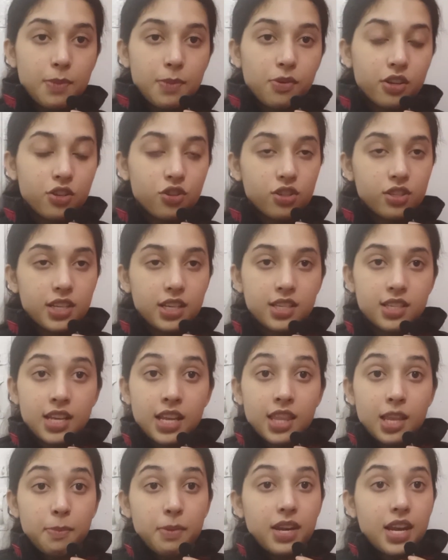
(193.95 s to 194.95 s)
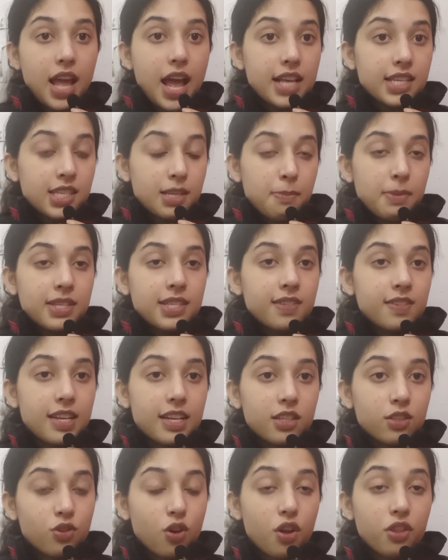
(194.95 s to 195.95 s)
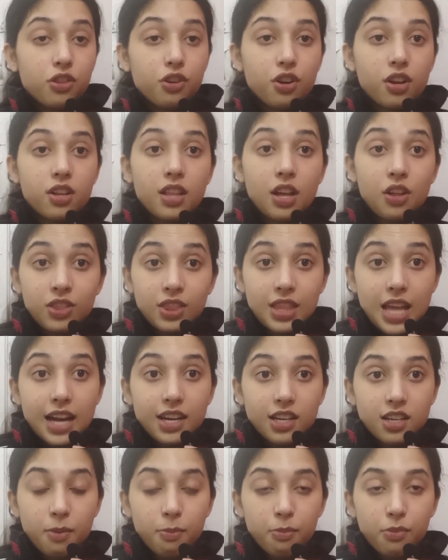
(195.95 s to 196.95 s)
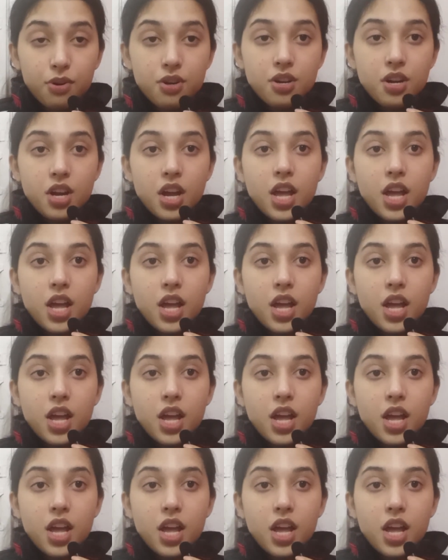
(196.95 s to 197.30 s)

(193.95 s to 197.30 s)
You can just send them an SMS text on that number,